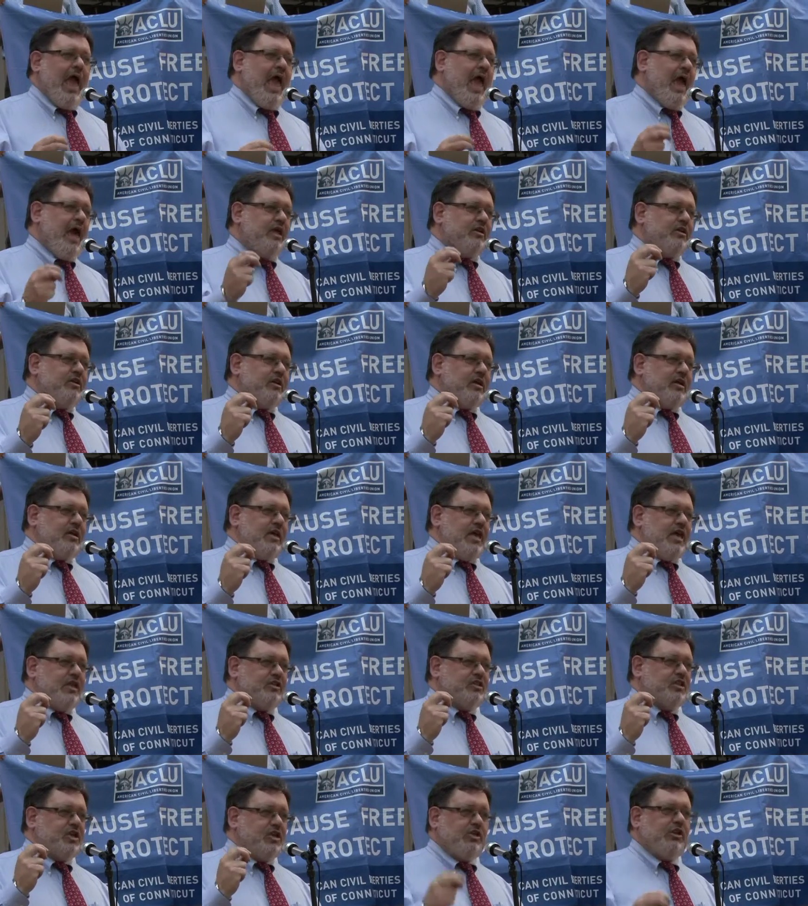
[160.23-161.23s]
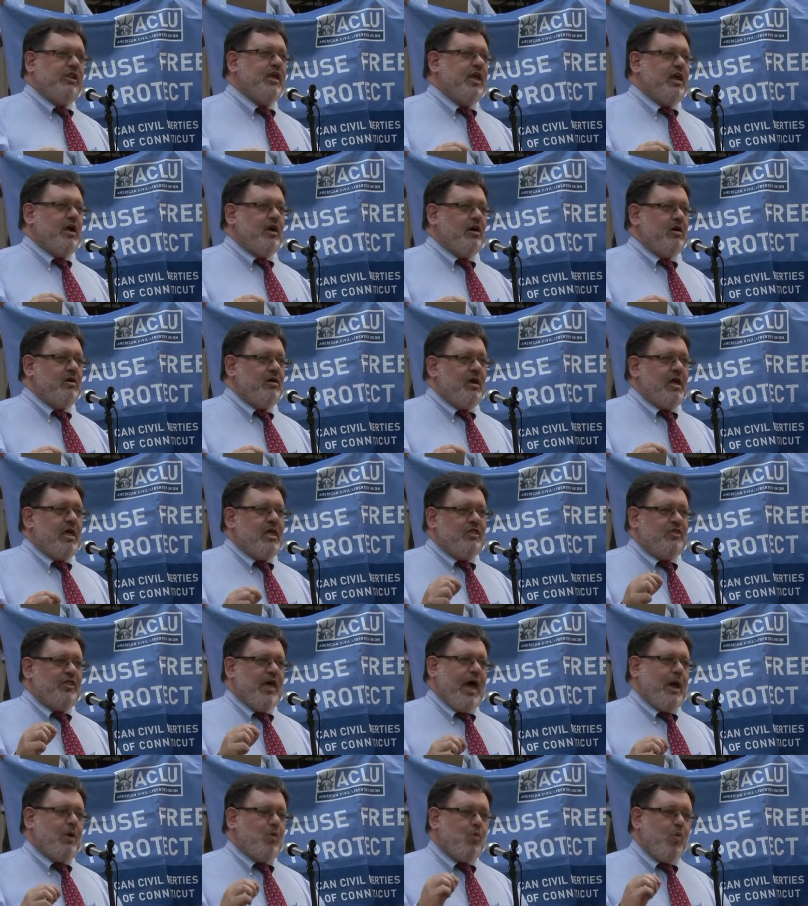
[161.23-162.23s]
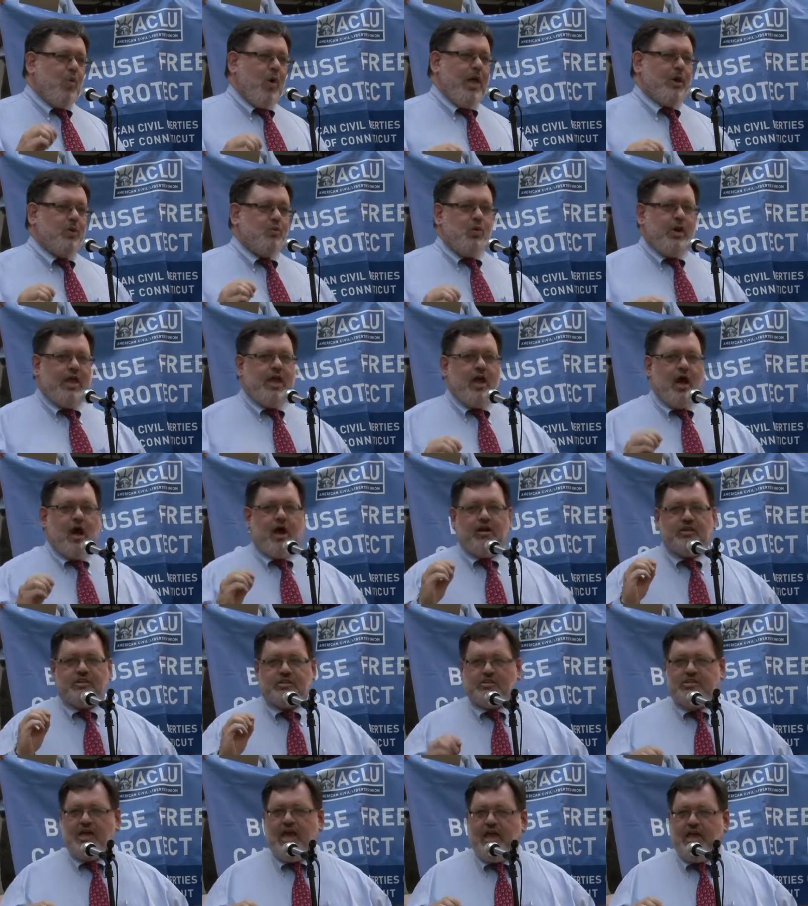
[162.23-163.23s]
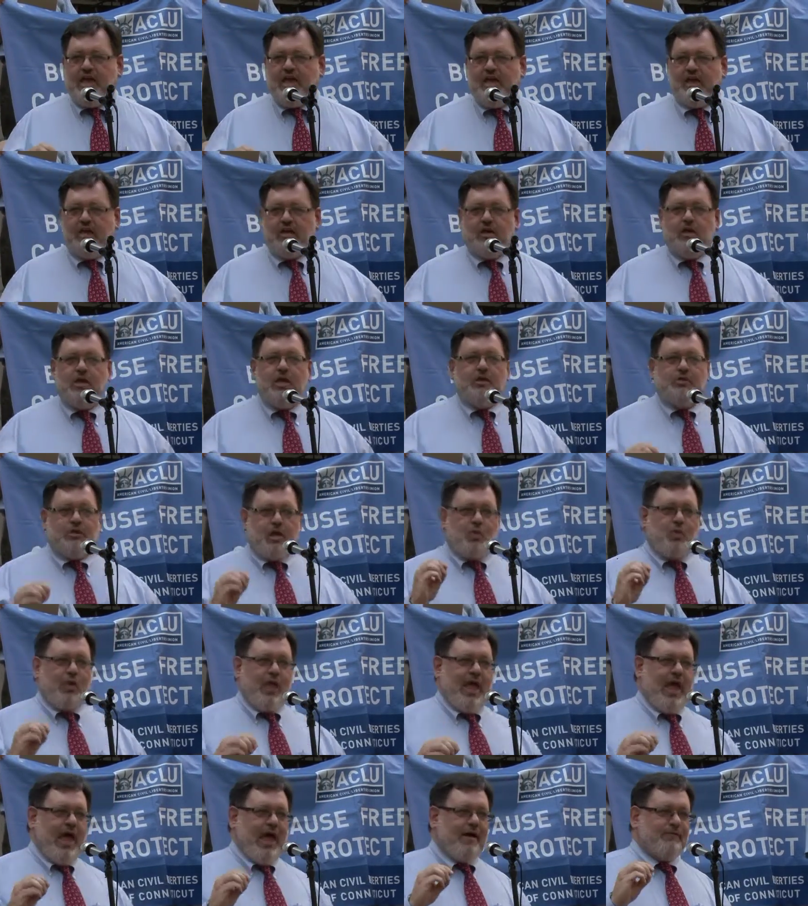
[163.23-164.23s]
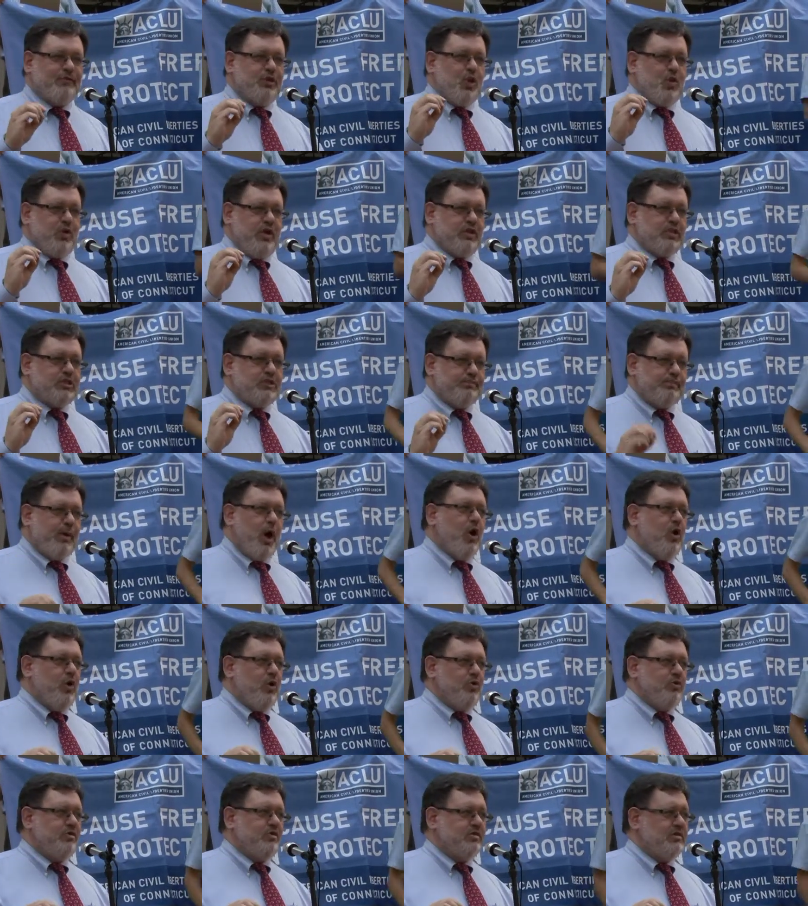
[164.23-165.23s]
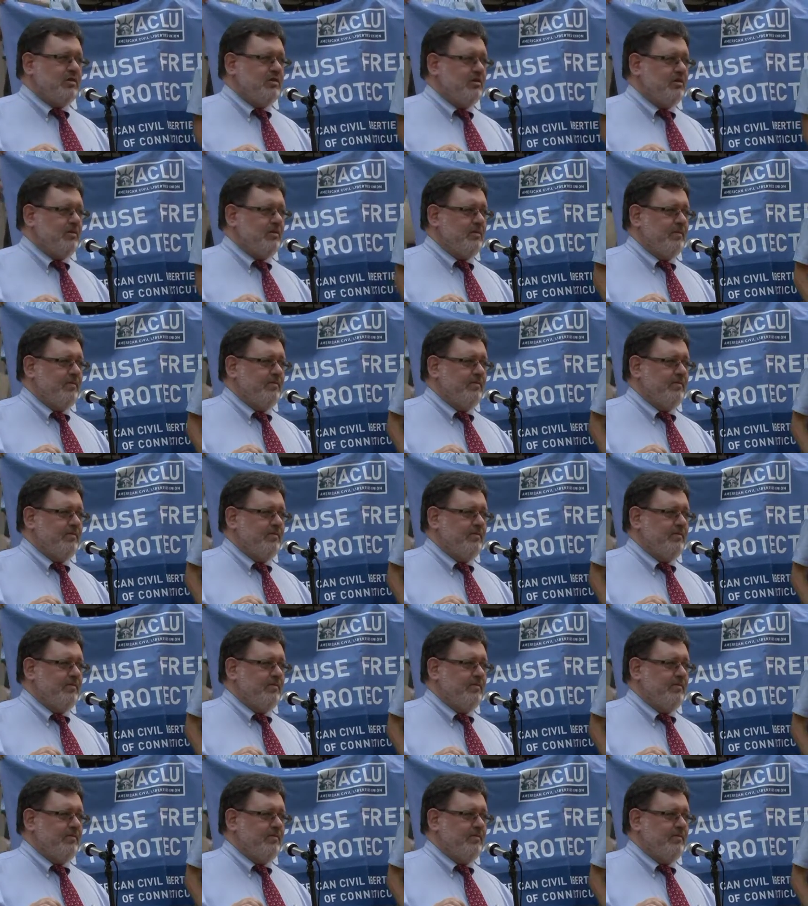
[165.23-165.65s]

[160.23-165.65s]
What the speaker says: And it's clear that when we are saying that we have to expose